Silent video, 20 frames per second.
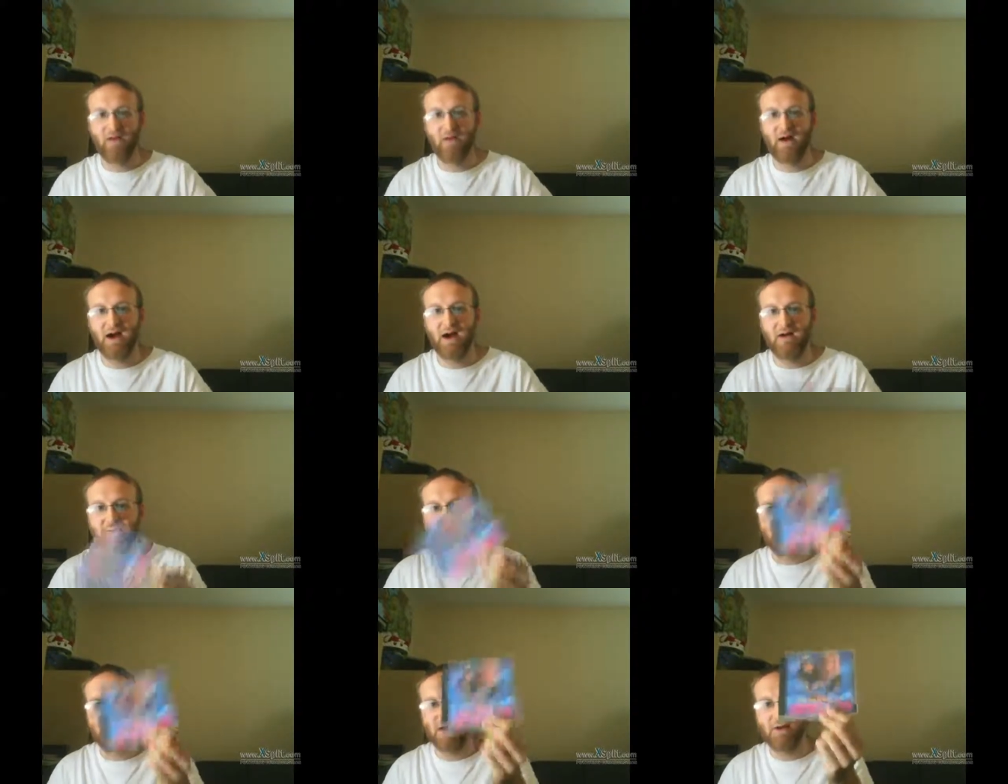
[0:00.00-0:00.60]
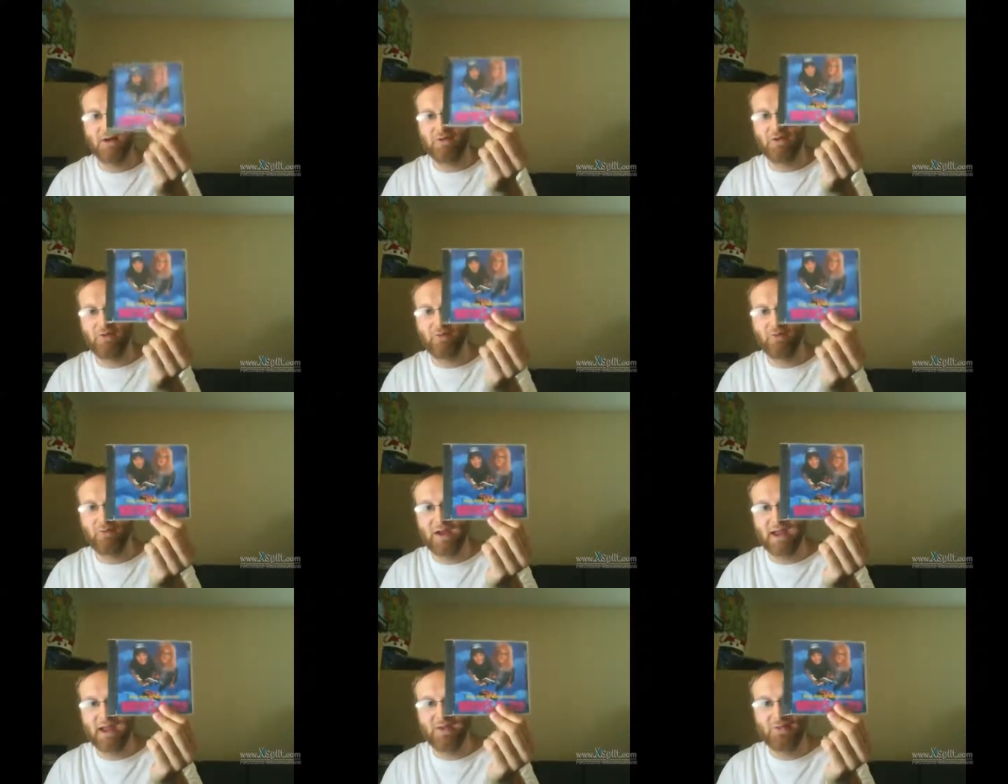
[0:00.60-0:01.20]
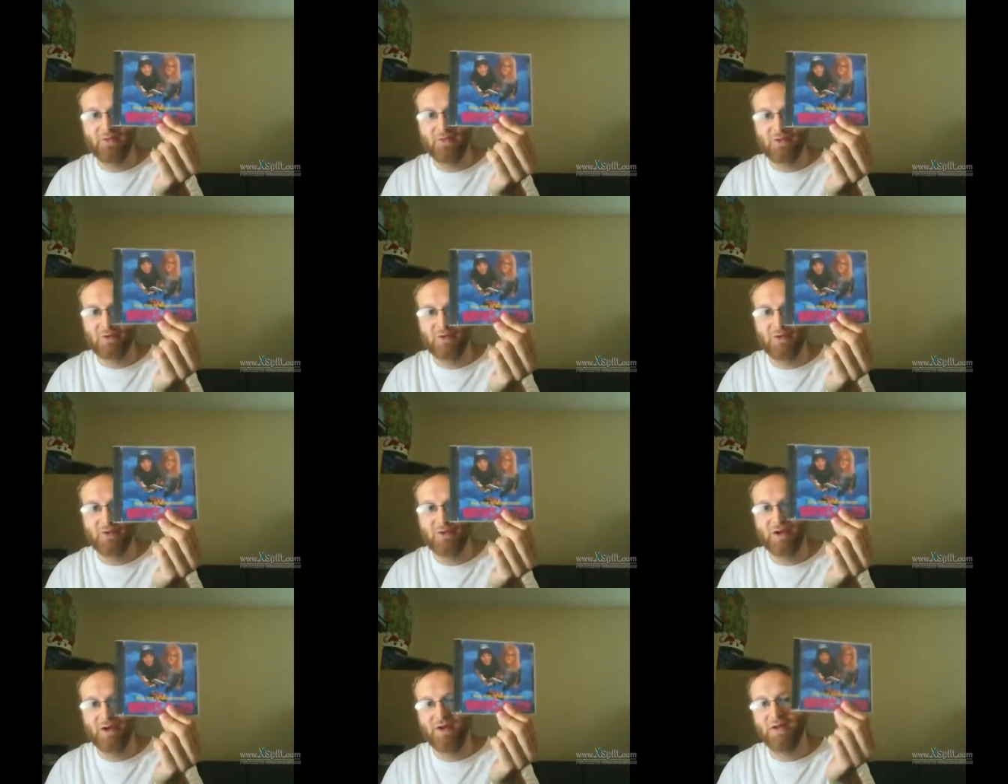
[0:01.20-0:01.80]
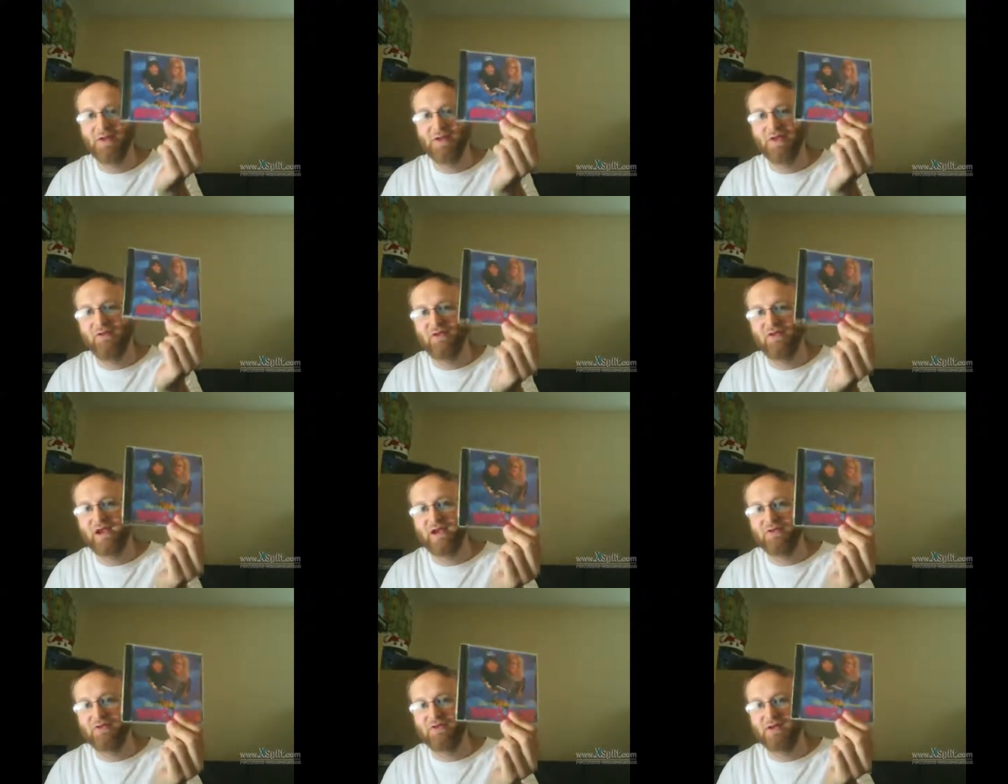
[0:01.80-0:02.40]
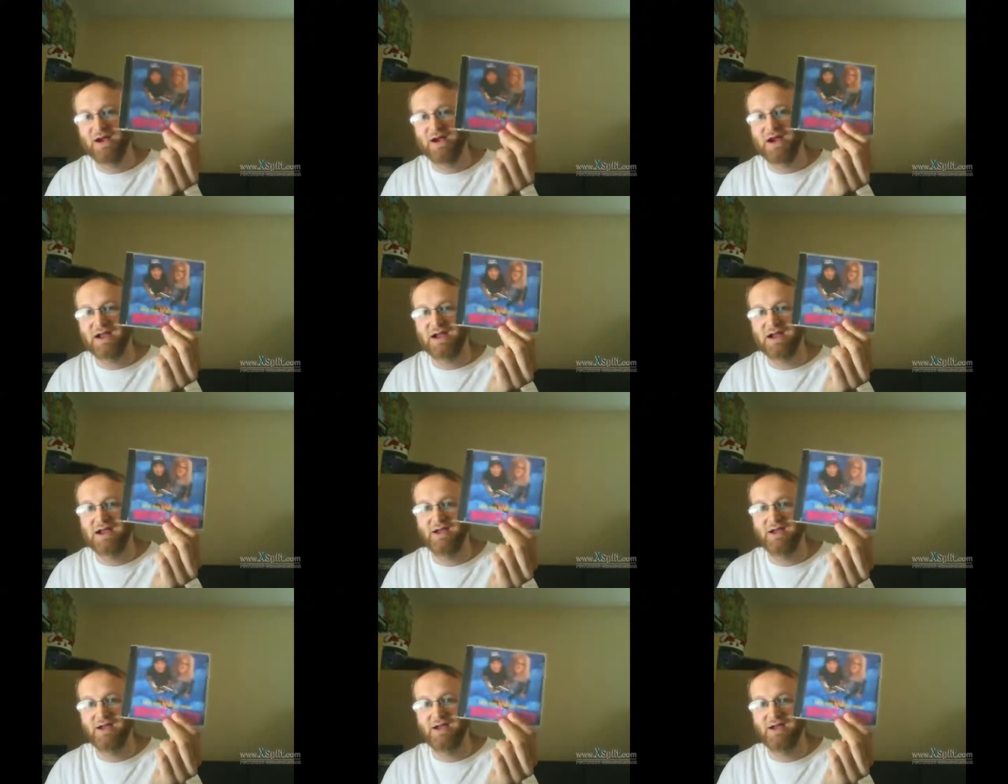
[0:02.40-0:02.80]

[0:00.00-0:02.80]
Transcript: I found Wayne's World, the soundtrack.